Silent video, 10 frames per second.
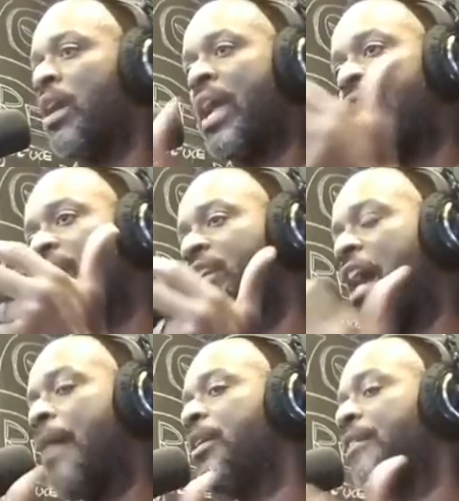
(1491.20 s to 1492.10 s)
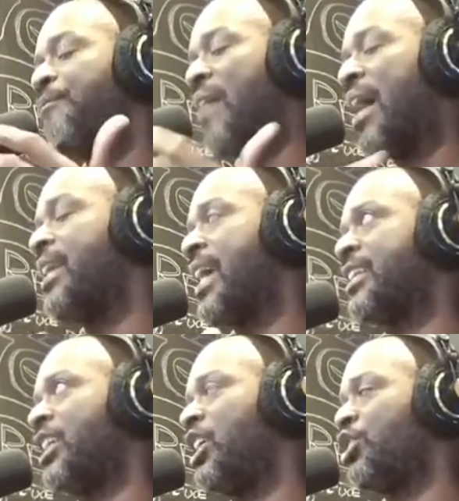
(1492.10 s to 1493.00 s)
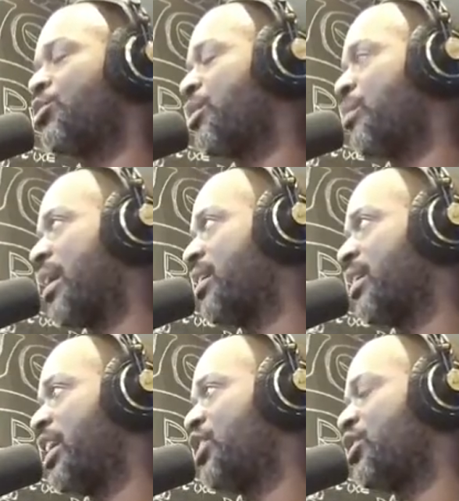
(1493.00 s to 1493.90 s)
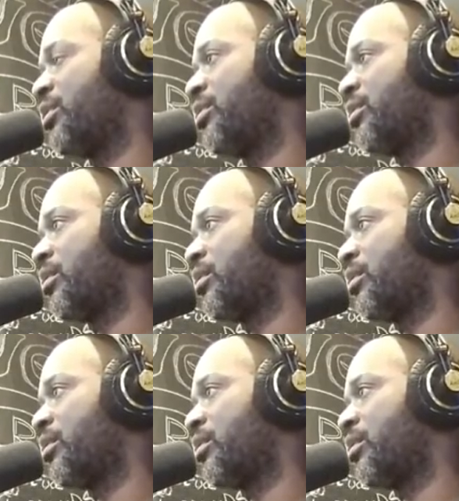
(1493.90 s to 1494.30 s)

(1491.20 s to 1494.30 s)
economic and finance industry regulations,